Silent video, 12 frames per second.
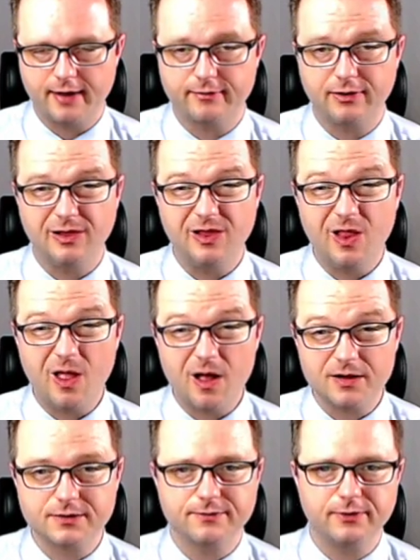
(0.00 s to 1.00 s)

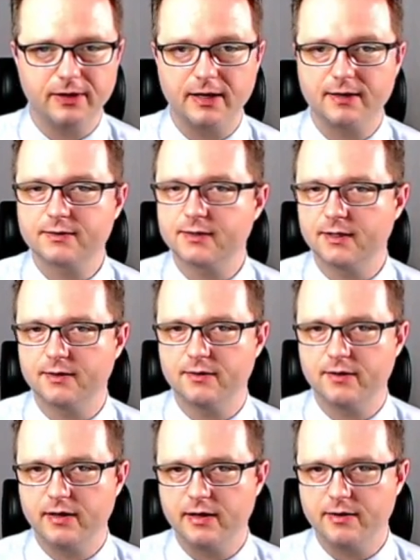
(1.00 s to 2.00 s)
lots of links in
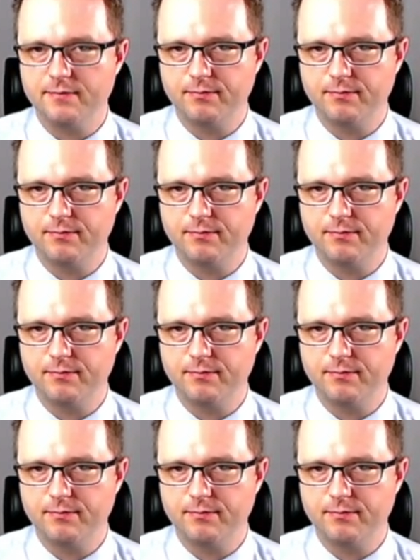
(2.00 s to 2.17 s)
the